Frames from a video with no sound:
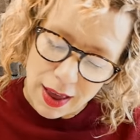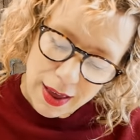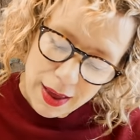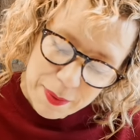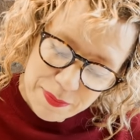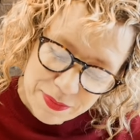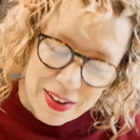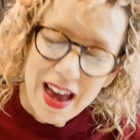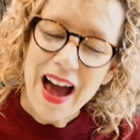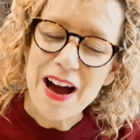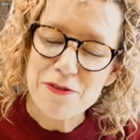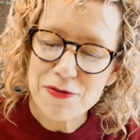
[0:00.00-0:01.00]

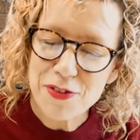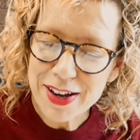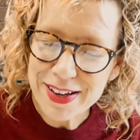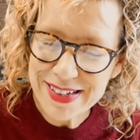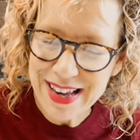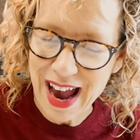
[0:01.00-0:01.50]
Our first